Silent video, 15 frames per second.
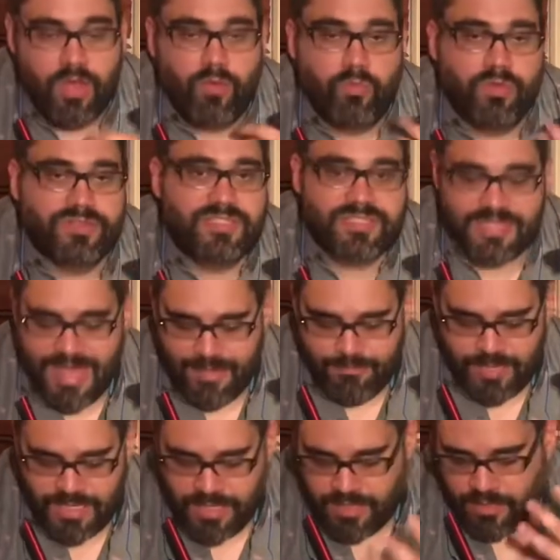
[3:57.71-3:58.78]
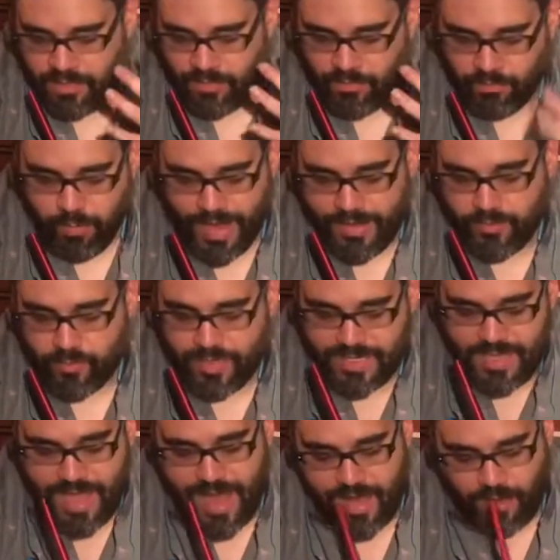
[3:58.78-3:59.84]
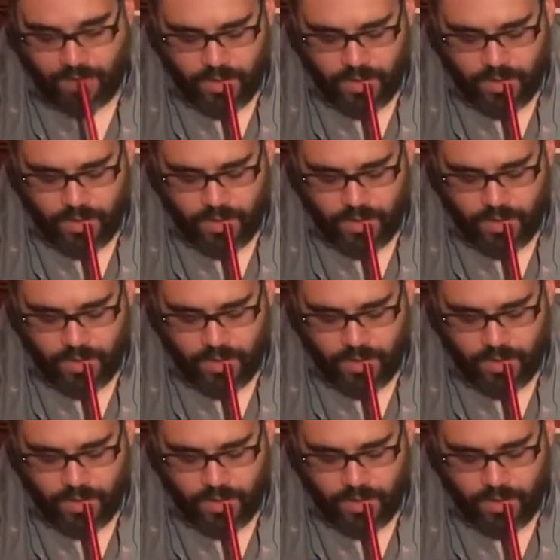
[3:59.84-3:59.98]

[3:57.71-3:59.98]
What does that mean? Why do we care?